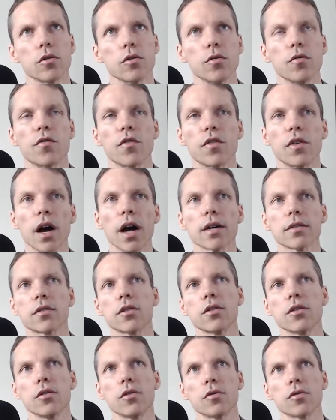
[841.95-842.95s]
You've got
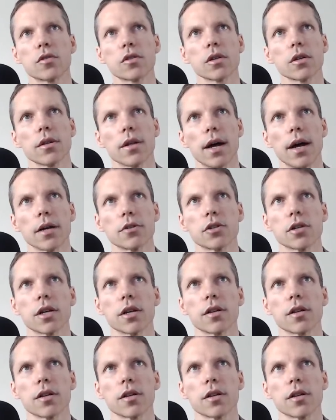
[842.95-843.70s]
to use the logic